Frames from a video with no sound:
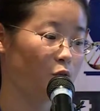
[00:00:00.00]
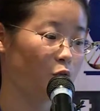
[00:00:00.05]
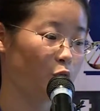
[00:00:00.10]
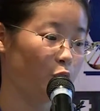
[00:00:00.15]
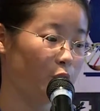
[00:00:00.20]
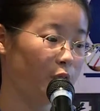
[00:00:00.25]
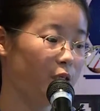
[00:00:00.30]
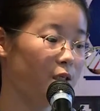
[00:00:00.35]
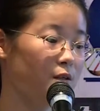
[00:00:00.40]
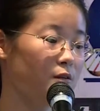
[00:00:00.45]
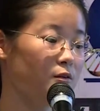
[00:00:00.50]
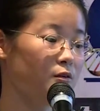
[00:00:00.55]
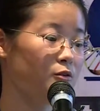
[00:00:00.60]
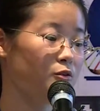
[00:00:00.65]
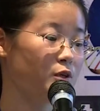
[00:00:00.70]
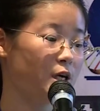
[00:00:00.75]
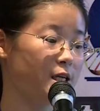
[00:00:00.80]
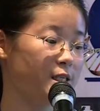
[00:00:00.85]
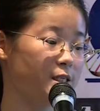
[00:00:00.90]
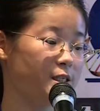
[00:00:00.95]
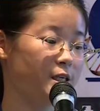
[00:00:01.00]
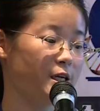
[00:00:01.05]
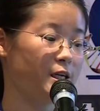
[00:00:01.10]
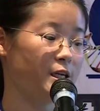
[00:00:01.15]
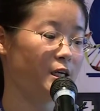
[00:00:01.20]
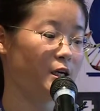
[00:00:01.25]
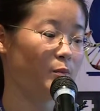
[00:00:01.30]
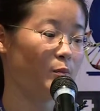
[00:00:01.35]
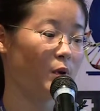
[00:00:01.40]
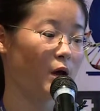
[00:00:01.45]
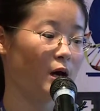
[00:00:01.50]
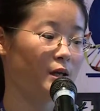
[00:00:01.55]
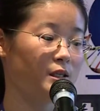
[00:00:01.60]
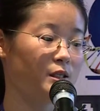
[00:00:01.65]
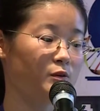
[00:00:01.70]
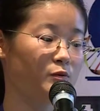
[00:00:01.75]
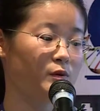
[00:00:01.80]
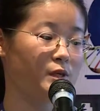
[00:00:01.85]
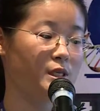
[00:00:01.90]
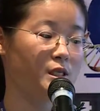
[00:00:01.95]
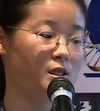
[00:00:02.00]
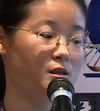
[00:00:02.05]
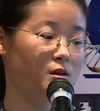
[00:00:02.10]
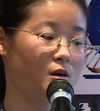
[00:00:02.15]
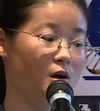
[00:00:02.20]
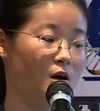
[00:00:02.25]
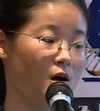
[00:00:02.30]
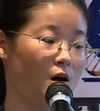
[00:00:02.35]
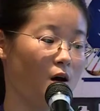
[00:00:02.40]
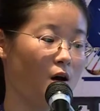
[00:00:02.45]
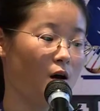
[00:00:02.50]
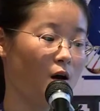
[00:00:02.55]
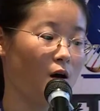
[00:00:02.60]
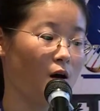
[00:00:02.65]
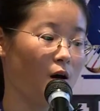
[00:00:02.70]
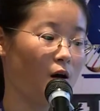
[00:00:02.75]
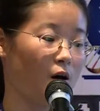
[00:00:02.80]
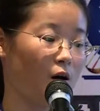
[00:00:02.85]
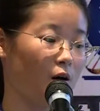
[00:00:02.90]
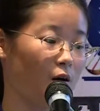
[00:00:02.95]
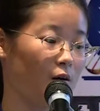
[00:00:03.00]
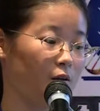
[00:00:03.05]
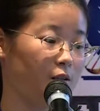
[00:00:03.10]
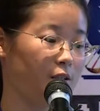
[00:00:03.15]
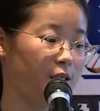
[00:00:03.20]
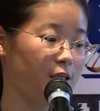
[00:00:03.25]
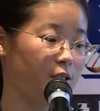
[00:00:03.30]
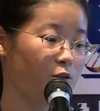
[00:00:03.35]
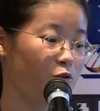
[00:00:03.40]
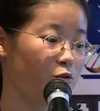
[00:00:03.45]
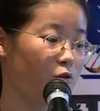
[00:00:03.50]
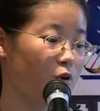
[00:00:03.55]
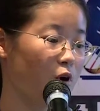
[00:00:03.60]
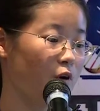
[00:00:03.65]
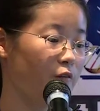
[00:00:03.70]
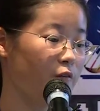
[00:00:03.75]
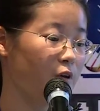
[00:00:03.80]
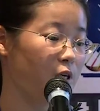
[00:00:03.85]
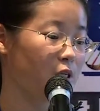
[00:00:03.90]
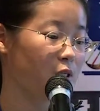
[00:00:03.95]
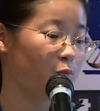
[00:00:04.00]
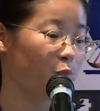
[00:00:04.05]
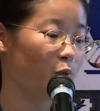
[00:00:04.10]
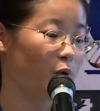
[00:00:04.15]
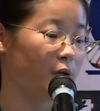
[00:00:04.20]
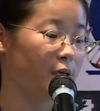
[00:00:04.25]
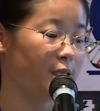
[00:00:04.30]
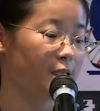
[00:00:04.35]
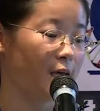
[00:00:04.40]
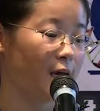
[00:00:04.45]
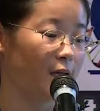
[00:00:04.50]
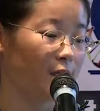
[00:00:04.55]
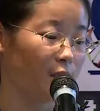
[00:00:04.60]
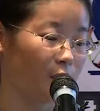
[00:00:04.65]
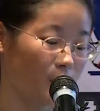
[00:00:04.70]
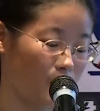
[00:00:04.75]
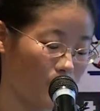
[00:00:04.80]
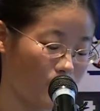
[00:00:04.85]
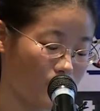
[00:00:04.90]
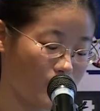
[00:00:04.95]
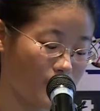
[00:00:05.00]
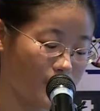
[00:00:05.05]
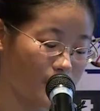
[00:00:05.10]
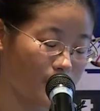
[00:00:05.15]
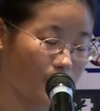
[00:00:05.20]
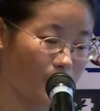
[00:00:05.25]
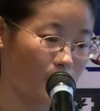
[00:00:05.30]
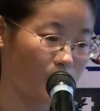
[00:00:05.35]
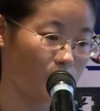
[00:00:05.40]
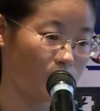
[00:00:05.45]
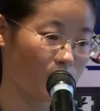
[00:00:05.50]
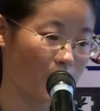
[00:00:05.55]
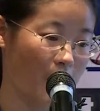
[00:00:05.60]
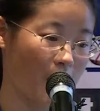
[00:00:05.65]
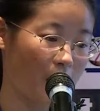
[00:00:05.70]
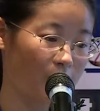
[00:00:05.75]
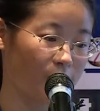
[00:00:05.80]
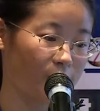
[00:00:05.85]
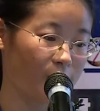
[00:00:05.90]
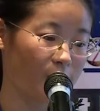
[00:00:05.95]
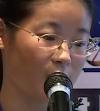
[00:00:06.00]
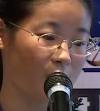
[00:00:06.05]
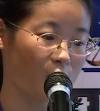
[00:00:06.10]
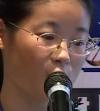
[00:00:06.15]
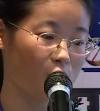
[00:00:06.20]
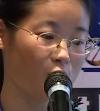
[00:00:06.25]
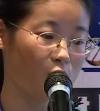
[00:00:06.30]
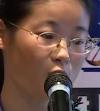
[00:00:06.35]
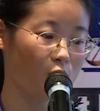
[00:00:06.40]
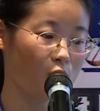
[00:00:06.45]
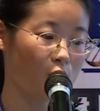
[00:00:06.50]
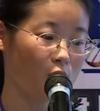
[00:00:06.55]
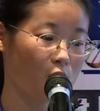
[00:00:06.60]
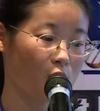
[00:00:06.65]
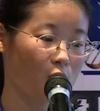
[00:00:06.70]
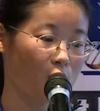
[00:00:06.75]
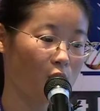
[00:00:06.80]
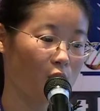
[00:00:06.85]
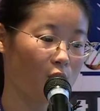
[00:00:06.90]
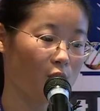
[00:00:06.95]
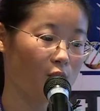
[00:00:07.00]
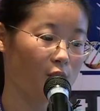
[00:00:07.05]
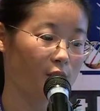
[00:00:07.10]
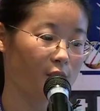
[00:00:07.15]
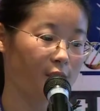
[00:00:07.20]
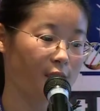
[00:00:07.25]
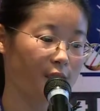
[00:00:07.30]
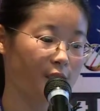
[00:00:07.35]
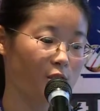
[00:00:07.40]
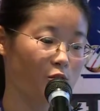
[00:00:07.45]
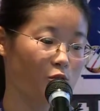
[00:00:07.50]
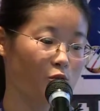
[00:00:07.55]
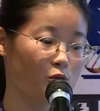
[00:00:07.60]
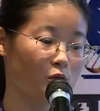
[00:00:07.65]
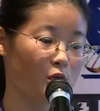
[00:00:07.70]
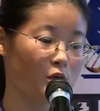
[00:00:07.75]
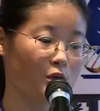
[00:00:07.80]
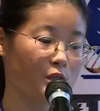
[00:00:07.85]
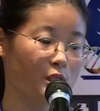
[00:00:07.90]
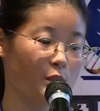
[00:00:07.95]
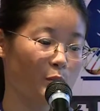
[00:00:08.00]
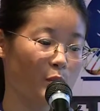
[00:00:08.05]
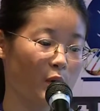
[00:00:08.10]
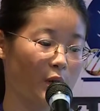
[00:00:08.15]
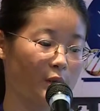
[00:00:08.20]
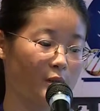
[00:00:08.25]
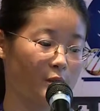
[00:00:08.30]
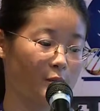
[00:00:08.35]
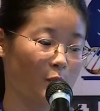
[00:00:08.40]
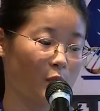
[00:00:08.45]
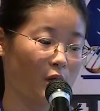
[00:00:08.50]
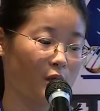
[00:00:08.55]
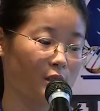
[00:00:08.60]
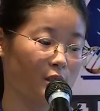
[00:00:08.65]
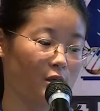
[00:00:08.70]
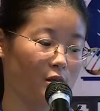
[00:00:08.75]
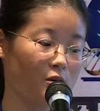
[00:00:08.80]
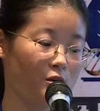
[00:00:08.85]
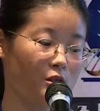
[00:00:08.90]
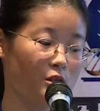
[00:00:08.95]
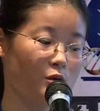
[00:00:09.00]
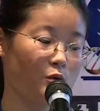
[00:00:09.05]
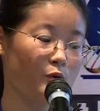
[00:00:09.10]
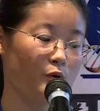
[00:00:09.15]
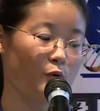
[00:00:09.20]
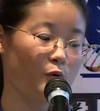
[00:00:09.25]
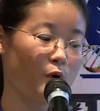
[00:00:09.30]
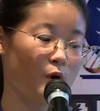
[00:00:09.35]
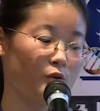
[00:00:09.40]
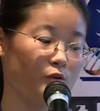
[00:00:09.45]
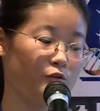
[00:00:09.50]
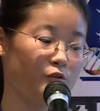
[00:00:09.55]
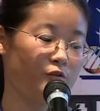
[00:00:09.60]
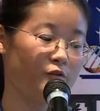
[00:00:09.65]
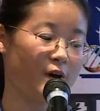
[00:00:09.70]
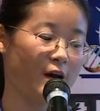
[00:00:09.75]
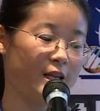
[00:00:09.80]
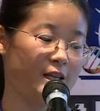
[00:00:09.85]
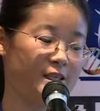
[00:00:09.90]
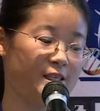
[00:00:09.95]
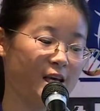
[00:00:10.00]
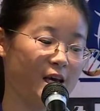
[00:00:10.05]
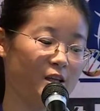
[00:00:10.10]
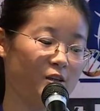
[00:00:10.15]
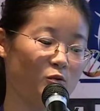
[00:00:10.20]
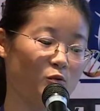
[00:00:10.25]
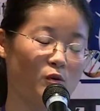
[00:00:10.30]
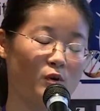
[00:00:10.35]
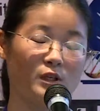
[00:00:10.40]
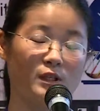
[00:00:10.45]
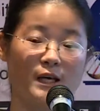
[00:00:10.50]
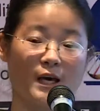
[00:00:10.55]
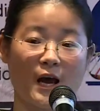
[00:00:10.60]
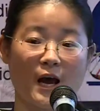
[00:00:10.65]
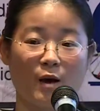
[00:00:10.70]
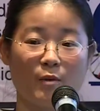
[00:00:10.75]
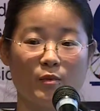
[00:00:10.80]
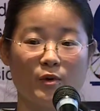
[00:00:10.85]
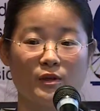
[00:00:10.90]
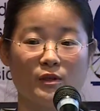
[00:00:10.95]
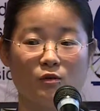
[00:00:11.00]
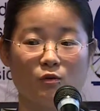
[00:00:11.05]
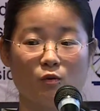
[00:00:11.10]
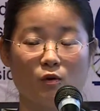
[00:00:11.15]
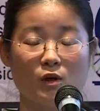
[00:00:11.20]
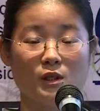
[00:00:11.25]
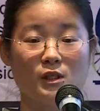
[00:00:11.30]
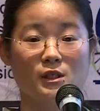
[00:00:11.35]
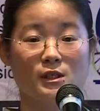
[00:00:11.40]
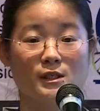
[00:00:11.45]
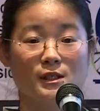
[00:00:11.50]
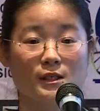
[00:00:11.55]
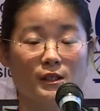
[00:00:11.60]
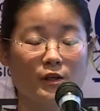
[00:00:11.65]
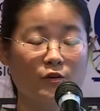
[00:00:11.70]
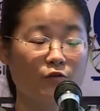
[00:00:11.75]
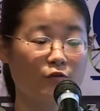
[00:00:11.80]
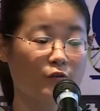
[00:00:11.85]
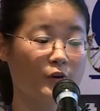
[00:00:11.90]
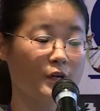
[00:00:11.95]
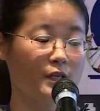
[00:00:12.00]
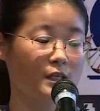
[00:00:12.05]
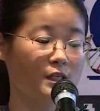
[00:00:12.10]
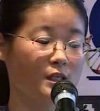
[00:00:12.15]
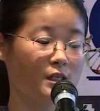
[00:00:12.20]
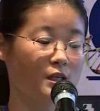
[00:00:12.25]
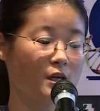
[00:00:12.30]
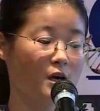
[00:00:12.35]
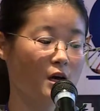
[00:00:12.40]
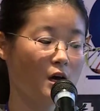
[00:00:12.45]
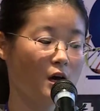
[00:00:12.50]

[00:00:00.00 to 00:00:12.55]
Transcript: green transgenic plants with GES2 overexpressed, and tillering stage have yellow GES2 co-suppressed plants. Also, we want to find that what happened, what's the difference